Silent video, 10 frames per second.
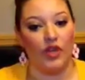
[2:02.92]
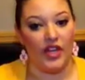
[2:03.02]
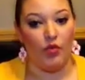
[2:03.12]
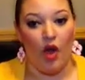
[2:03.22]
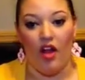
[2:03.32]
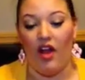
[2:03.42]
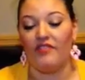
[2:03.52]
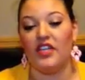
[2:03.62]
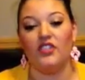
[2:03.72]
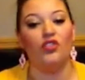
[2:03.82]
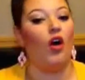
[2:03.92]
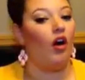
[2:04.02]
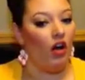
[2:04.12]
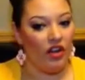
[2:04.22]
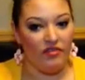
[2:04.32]
really well. I've done it to
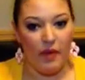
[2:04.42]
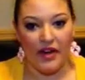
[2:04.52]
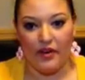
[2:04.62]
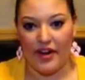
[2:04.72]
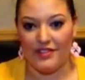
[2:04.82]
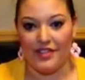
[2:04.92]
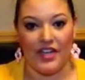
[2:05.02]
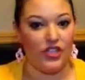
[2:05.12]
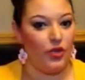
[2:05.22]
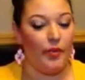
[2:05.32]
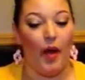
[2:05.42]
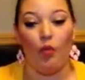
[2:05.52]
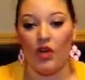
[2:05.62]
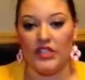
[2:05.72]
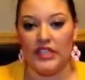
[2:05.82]
all of my crowns, and I do it
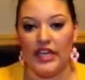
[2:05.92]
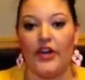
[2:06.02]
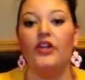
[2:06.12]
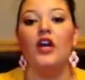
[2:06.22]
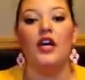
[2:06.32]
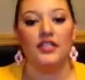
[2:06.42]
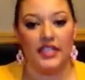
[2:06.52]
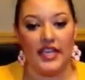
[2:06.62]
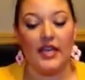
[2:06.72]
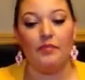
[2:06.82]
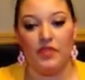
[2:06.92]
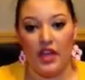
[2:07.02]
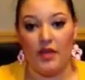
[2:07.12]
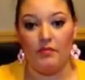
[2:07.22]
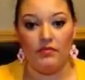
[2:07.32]
about once a year to keep
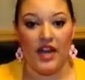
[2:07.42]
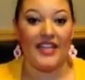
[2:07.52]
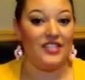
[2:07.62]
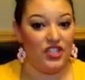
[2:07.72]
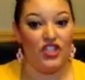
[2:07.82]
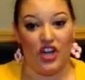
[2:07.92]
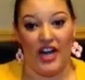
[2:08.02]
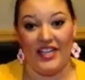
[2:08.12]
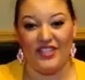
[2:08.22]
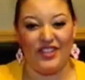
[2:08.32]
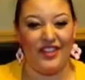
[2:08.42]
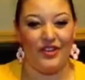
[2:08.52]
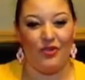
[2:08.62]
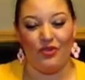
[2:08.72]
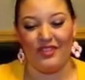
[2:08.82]
them nice and shiny so they
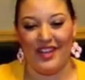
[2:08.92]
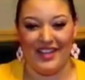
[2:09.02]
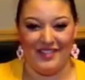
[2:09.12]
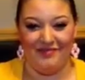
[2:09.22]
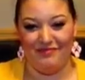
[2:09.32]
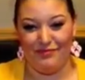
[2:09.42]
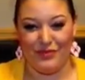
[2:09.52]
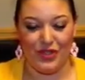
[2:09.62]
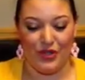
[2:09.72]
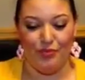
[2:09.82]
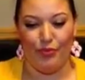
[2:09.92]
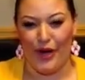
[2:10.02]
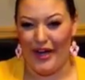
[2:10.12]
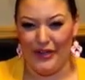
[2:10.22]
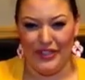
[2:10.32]
don't kind of turn
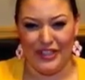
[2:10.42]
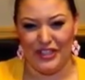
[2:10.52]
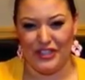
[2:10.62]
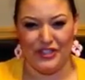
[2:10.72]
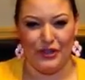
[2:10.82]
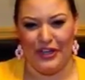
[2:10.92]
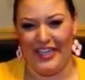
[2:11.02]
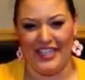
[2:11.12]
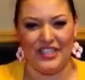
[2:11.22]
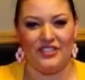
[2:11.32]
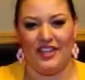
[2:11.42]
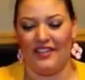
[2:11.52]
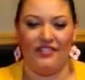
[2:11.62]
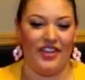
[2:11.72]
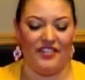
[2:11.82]
brownish, greenish,
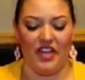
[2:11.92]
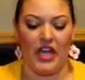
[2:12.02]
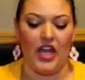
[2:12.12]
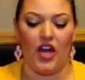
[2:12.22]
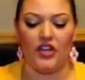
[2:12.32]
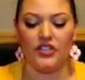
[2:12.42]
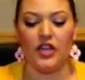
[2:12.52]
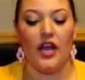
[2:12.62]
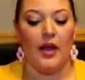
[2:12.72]
like really funky colors.